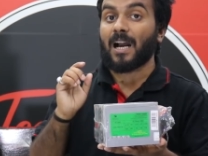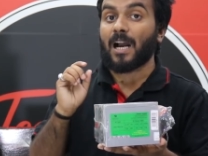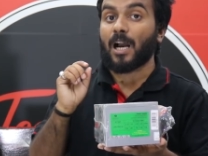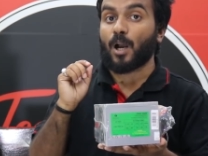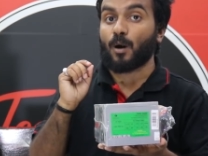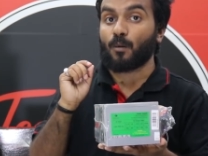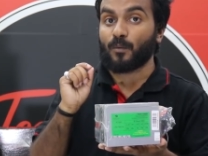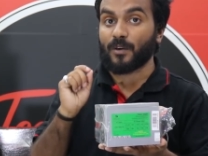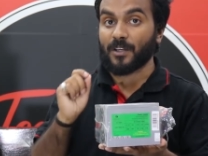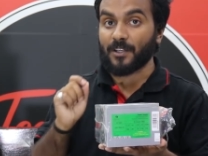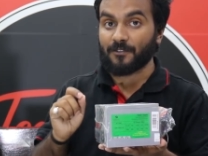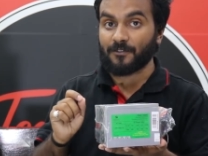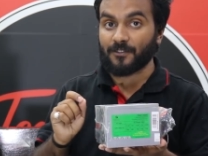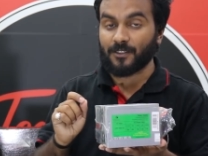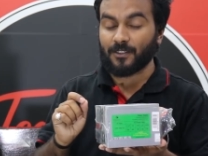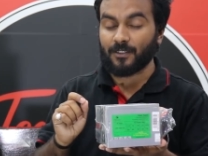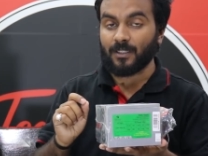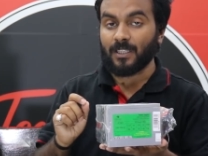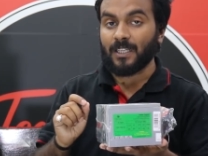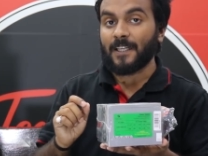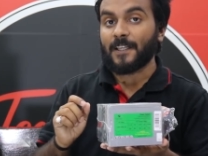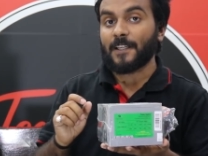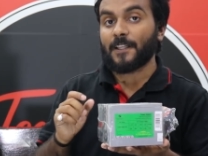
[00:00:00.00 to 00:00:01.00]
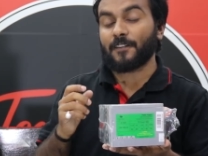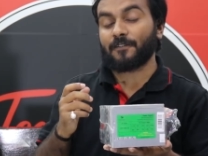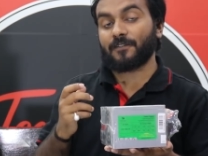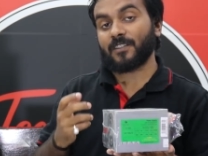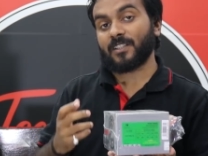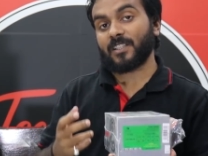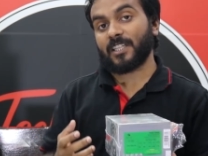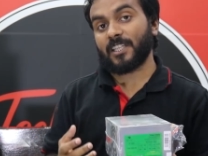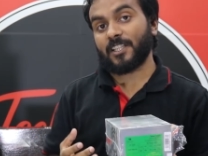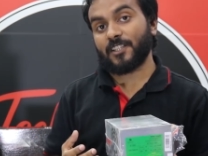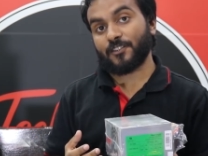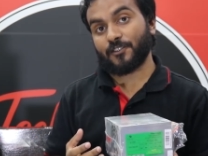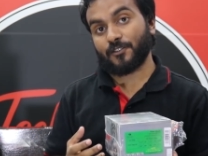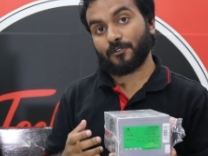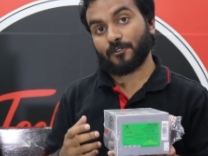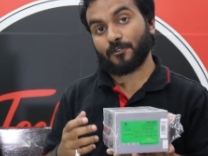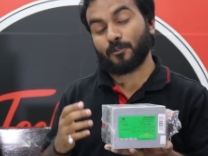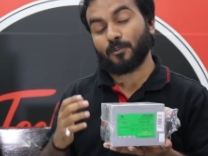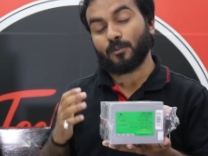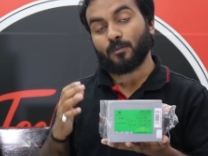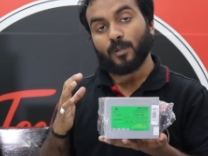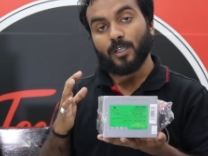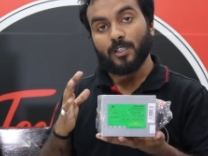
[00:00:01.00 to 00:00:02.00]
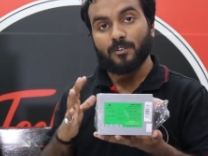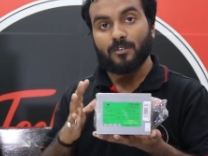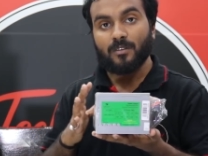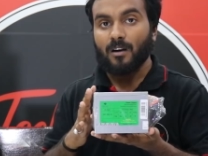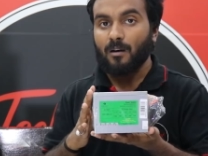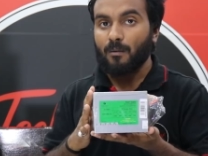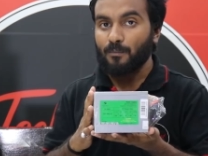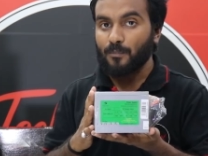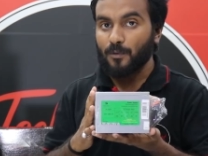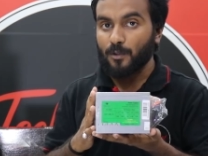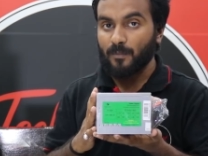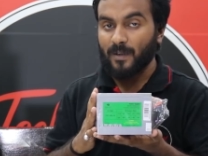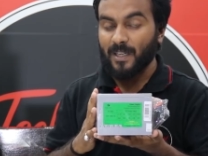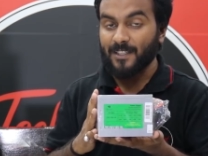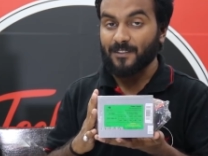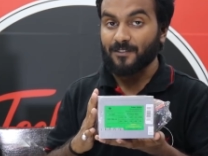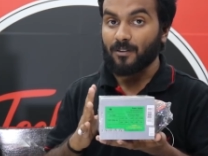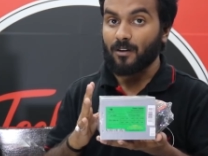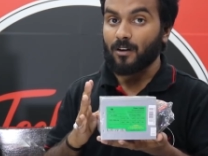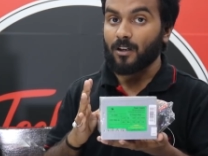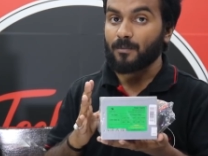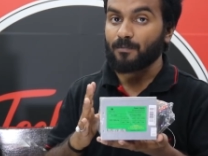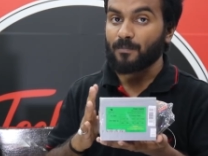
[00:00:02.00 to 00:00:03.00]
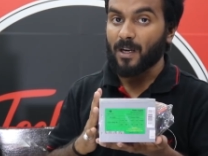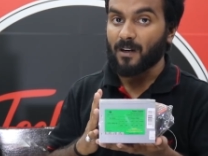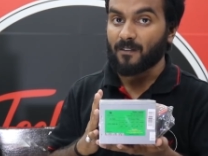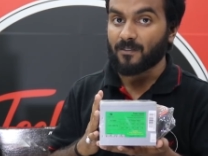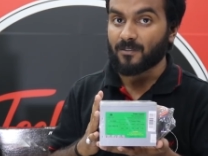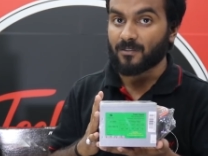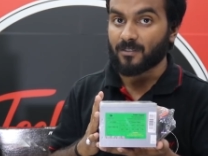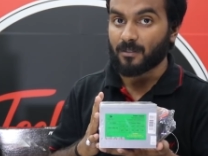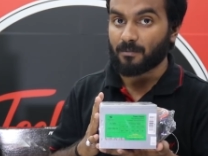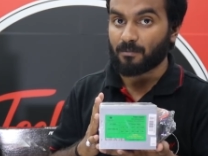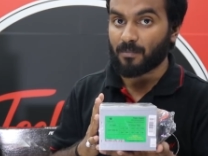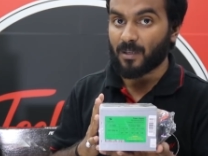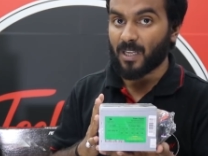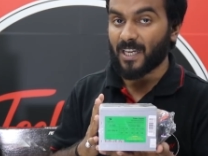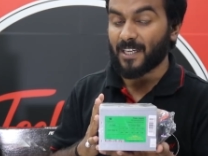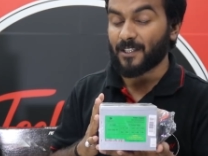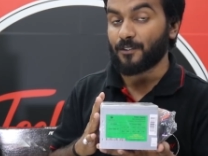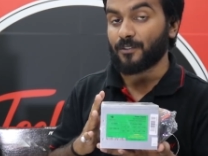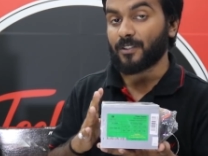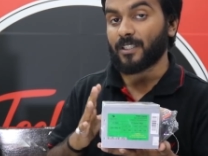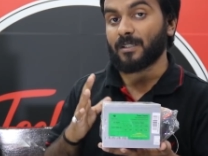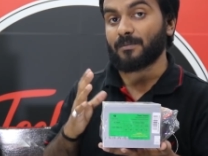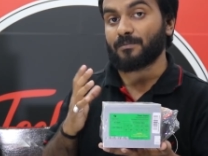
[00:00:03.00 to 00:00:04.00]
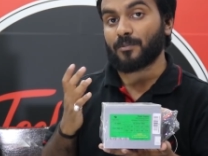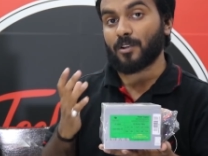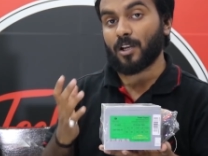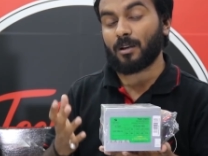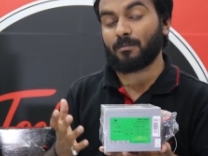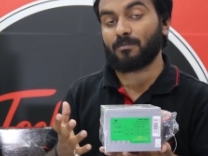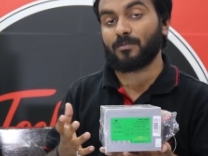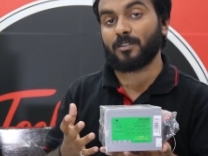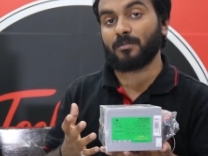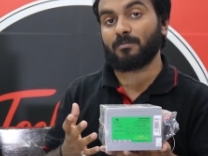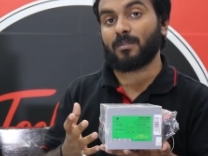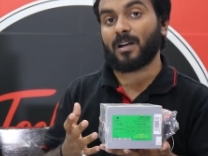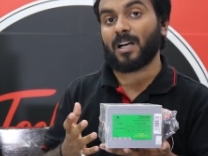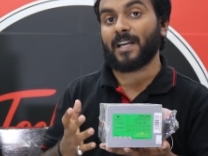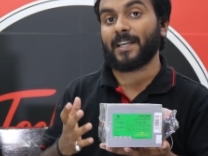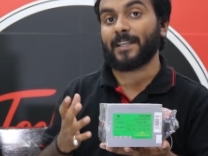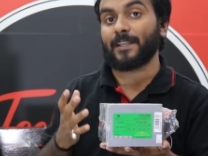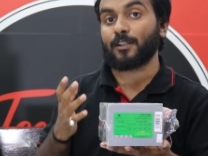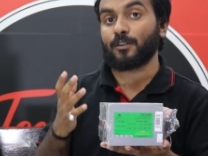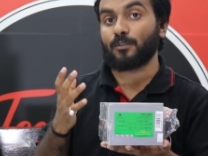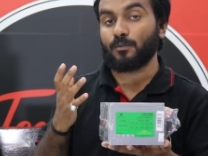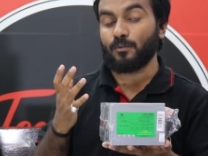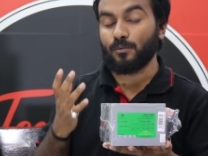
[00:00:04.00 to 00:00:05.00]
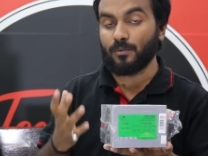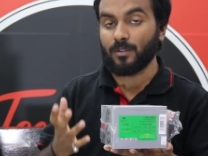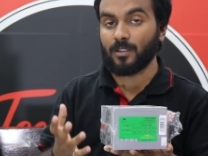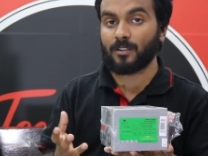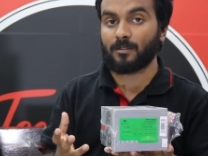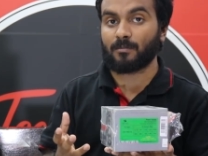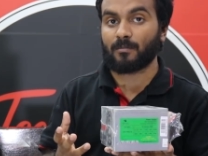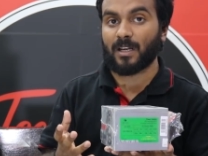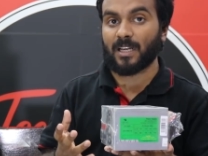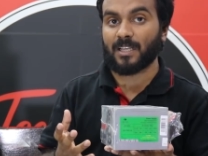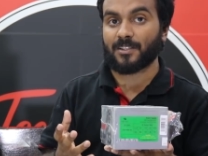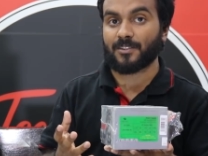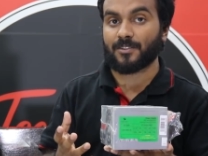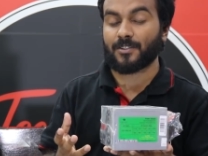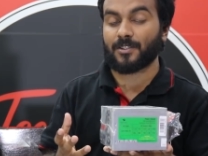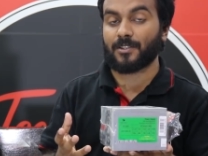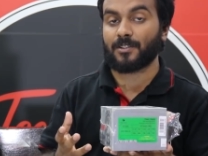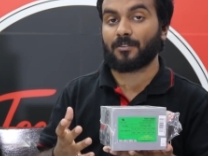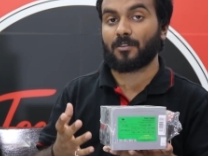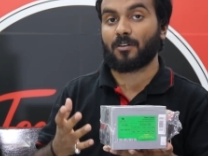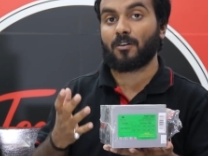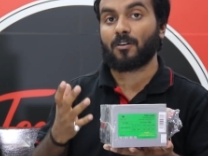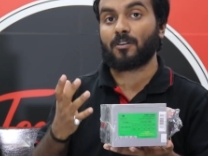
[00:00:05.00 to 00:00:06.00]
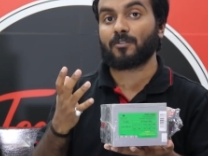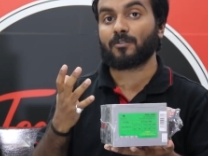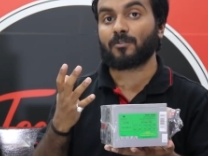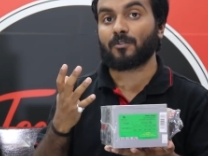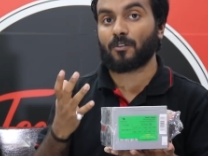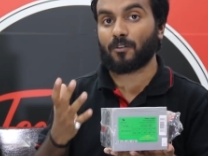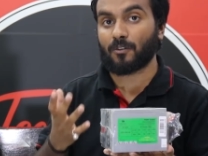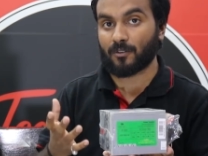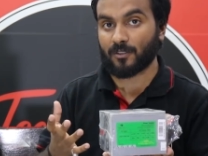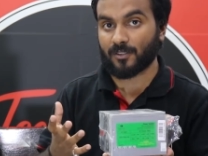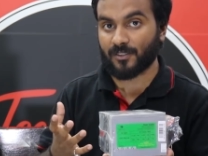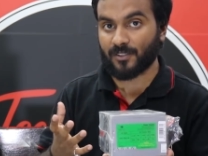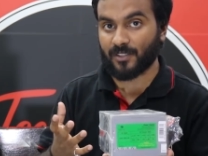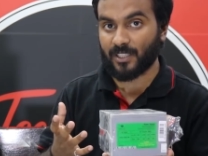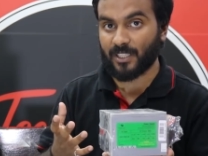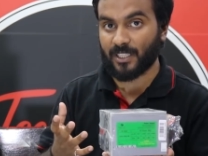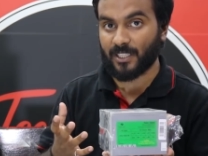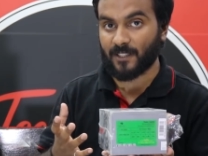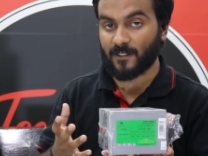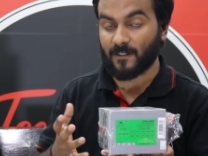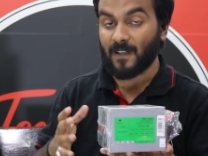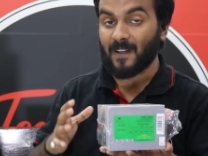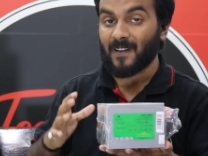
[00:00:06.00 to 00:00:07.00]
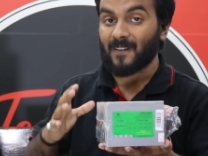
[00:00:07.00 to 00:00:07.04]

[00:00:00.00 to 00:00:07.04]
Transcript: However, if in case you don't want to compromise on power supply, you can probably buy Cooler Master or Corsair.